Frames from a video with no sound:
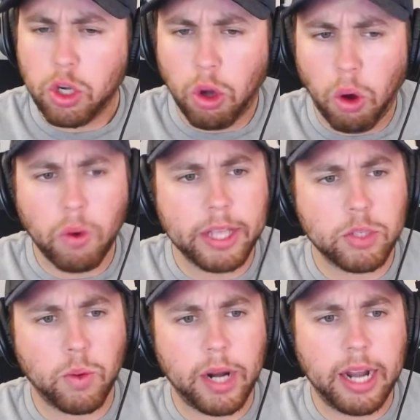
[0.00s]
Cole
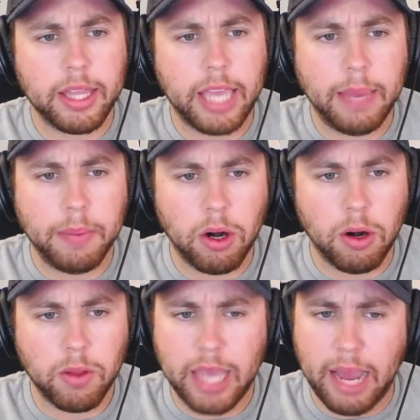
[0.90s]
gets run out of the game
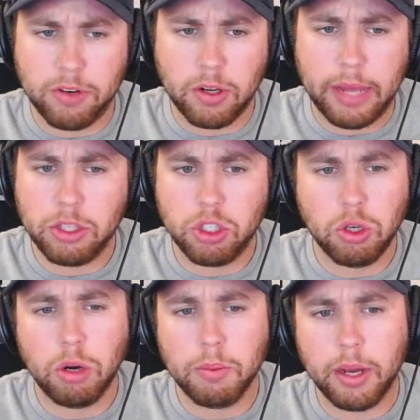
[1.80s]
early after allowing
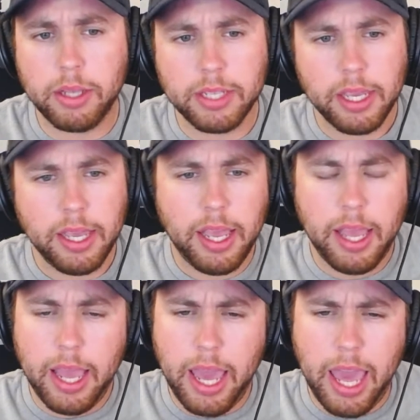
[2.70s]
two home runs,
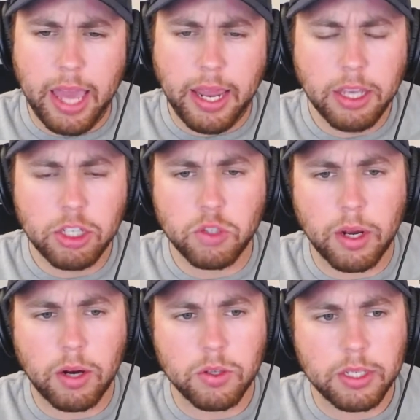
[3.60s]
and his
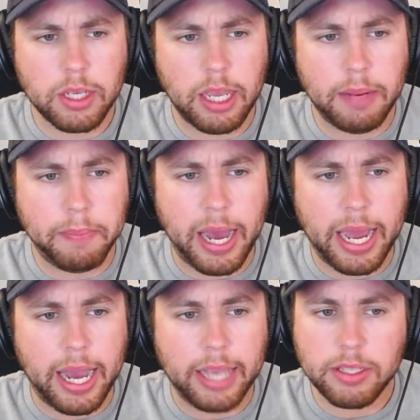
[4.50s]
struggles, in
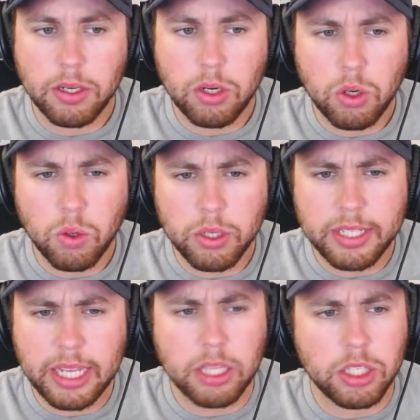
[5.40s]
my eyes,
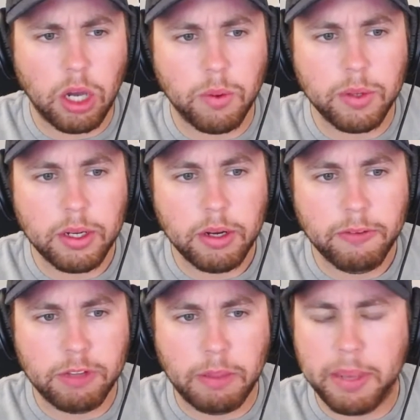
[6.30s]
set the tone
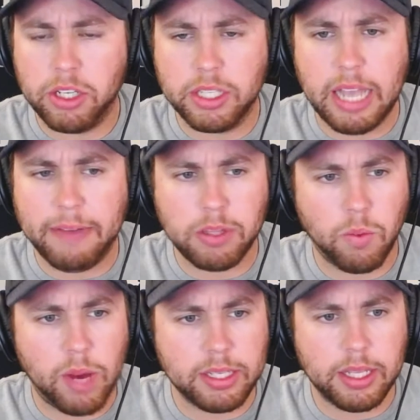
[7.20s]
for the pitching staff for the
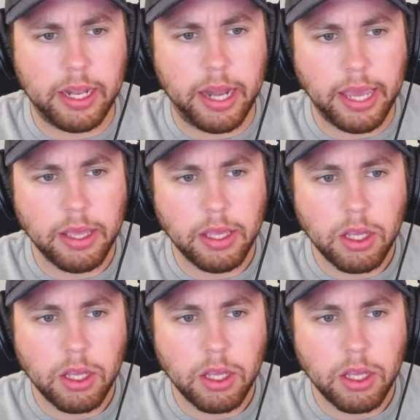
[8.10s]
rest of the night.